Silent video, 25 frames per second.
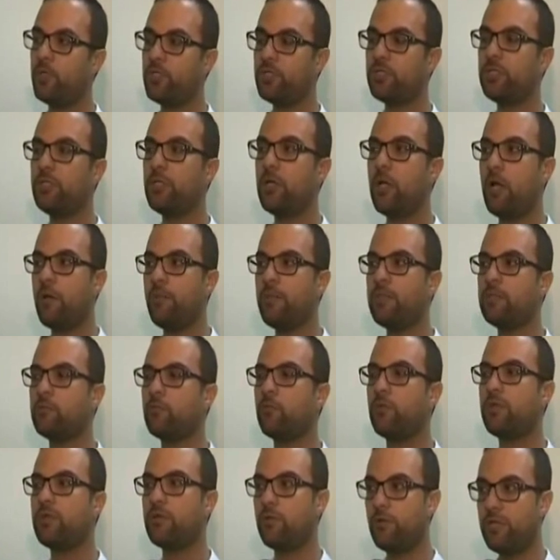pressure
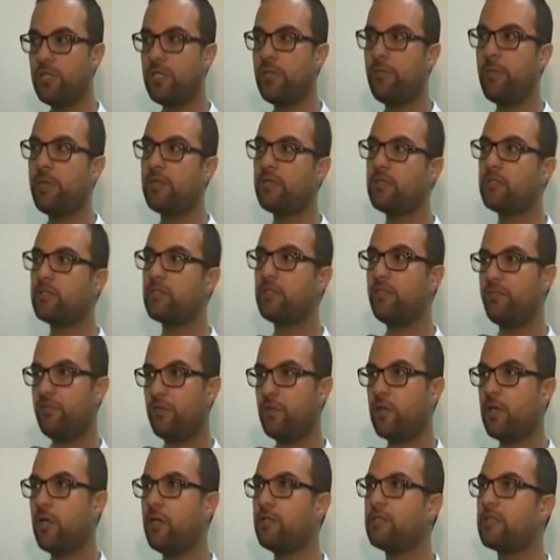garment with ready-made is
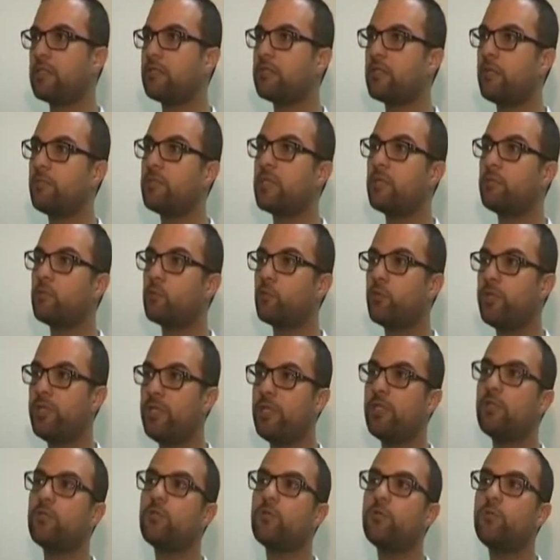difficult, and sometimes we
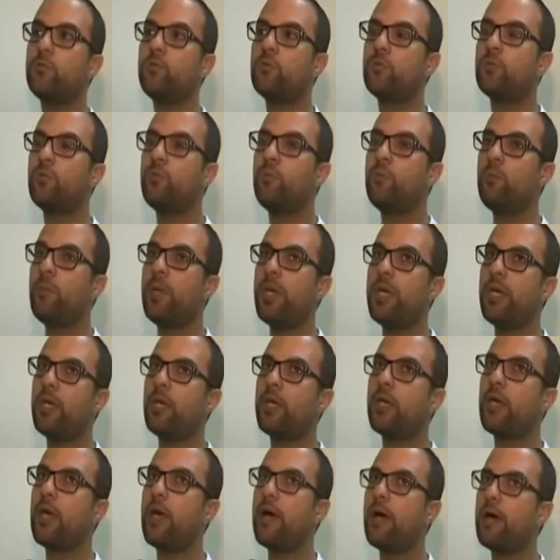need to
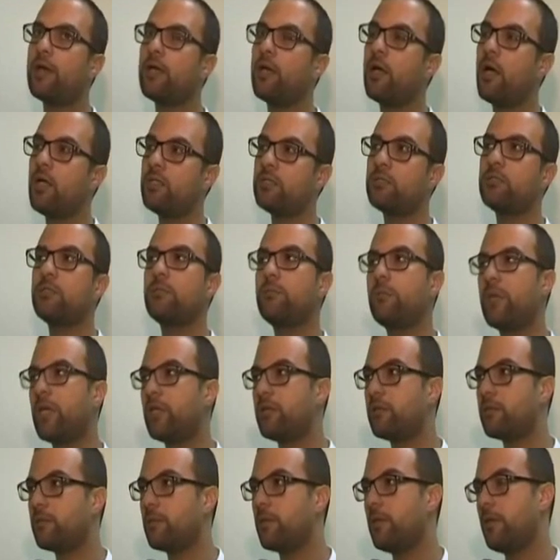make a
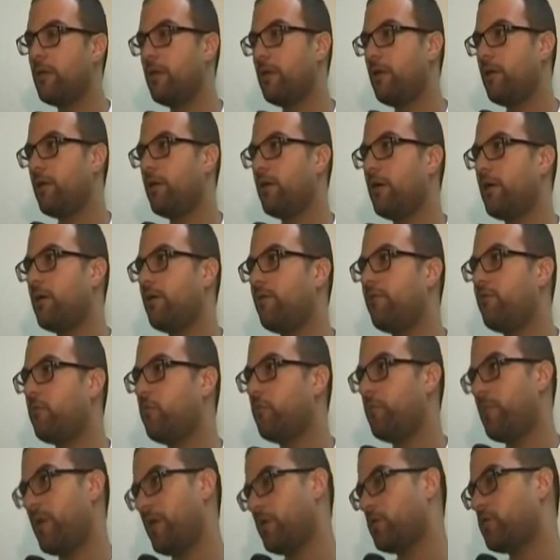custom-made
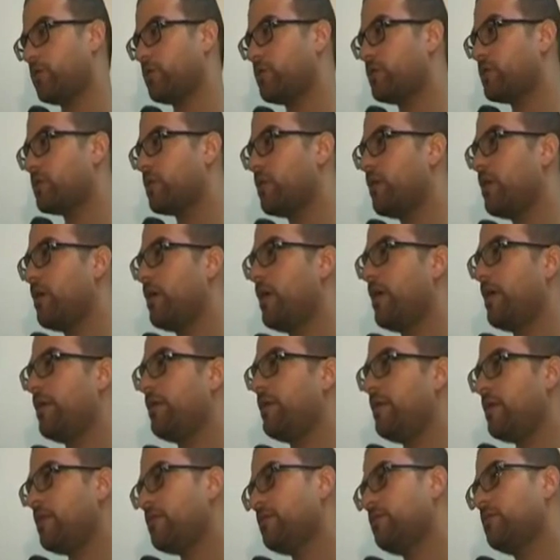for patients.
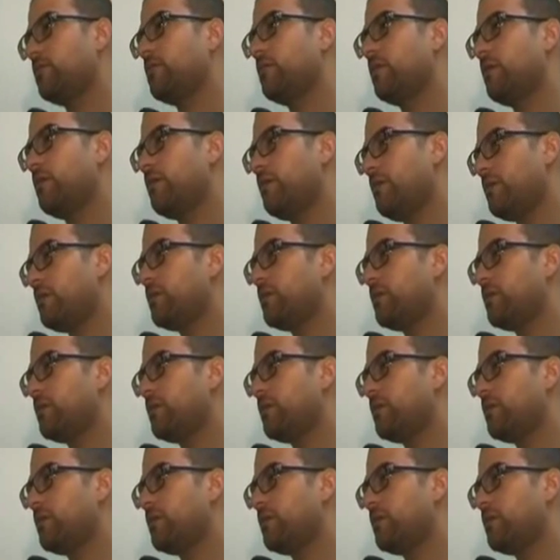And this